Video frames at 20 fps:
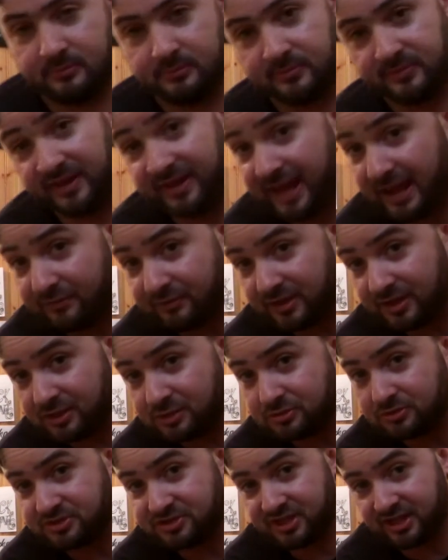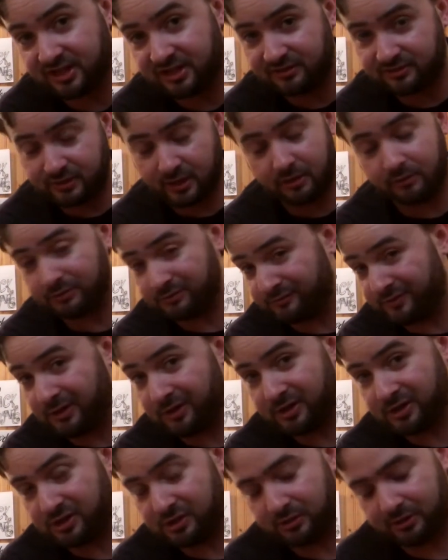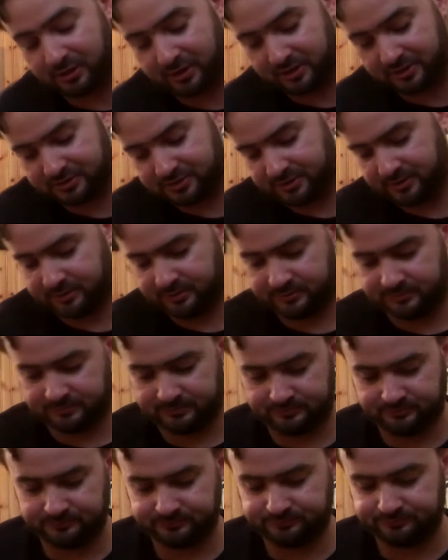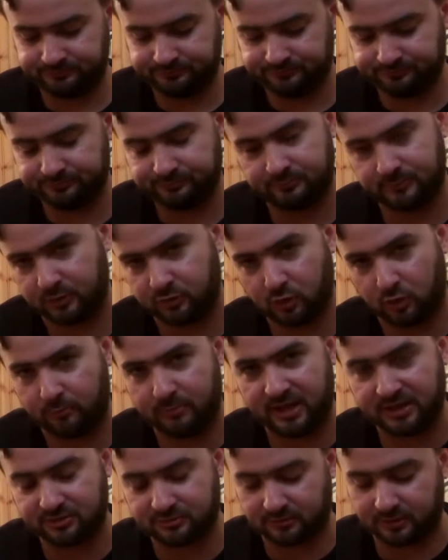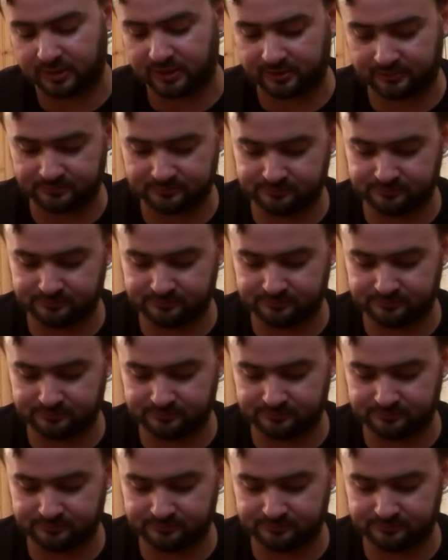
Did have an interest in it, though. Very curious. But don't mess with it.